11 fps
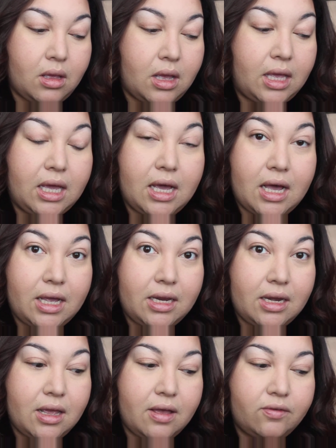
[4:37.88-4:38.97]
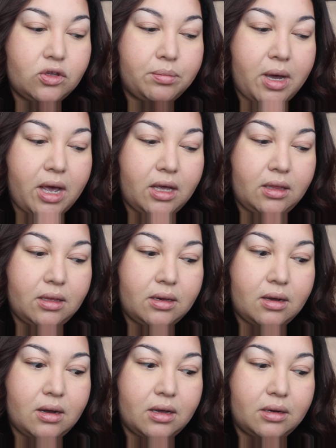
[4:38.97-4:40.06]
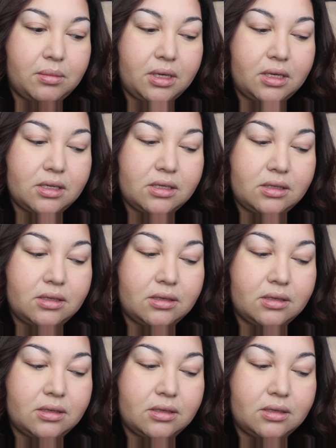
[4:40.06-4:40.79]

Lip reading: I kind of have to pile it on because